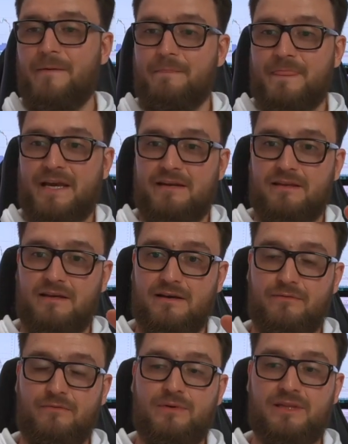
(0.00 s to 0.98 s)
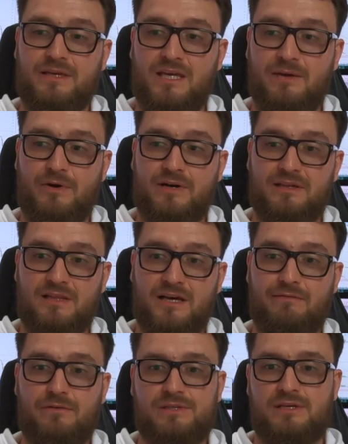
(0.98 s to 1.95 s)
And with the key market
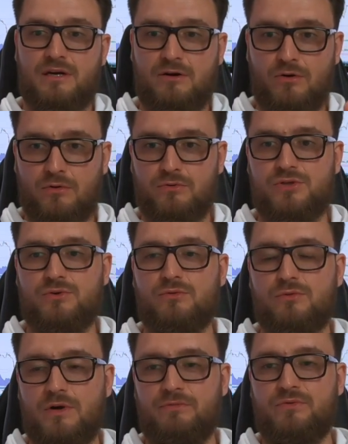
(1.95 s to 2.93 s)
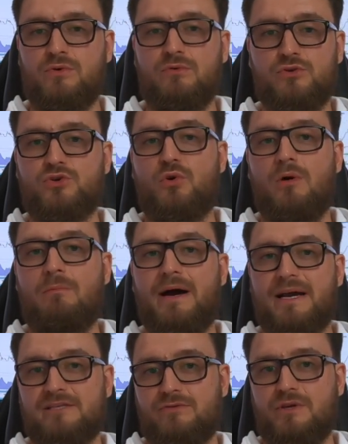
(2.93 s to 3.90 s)
levels, there are also a few
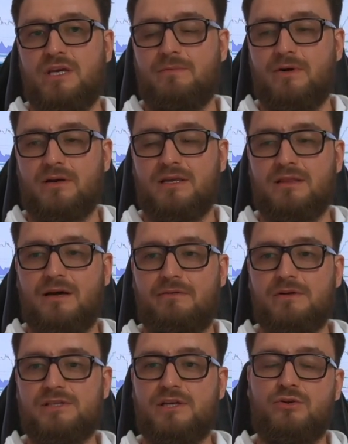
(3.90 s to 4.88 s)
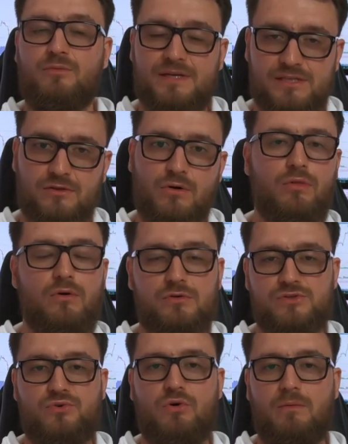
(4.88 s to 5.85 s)
drawbacks to key market levels, and you must know
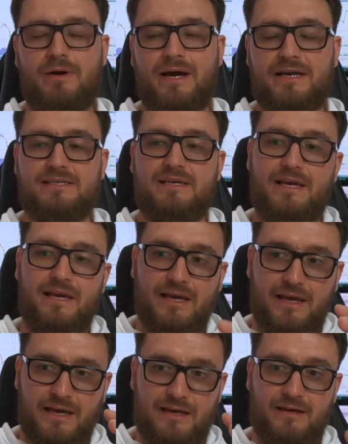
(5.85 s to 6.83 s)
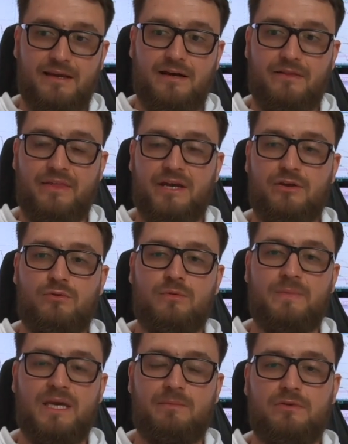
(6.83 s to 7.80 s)
those drawbacks. And then you will
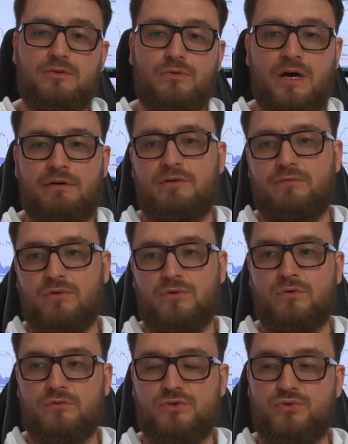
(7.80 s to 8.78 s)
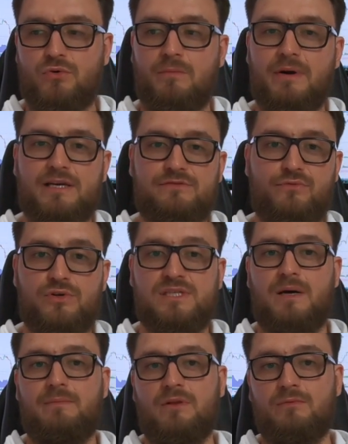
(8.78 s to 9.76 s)
be able to cover for those drawbacks, for
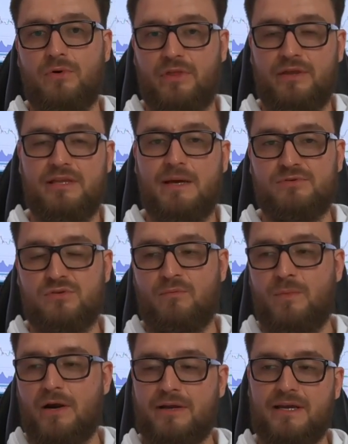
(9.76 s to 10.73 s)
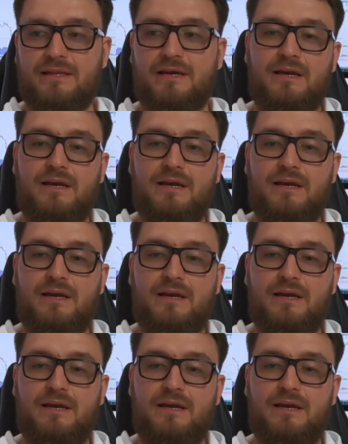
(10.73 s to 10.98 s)
example, with the depth of market